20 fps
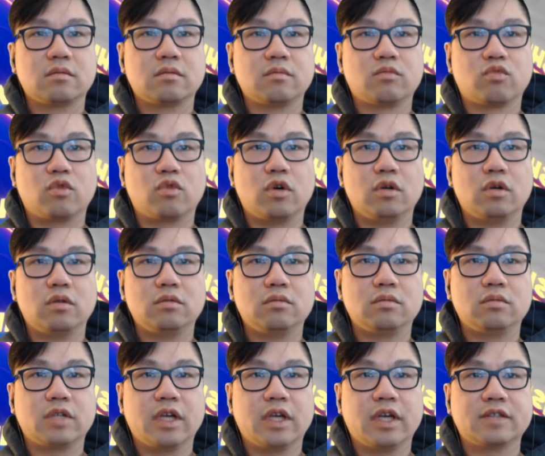roll.
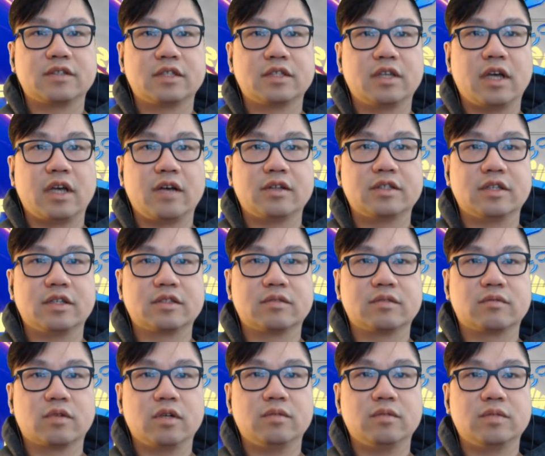Yeah, see how it doesn't
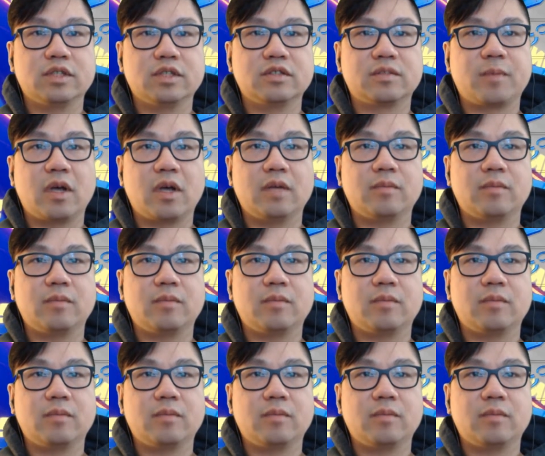roll when you spawn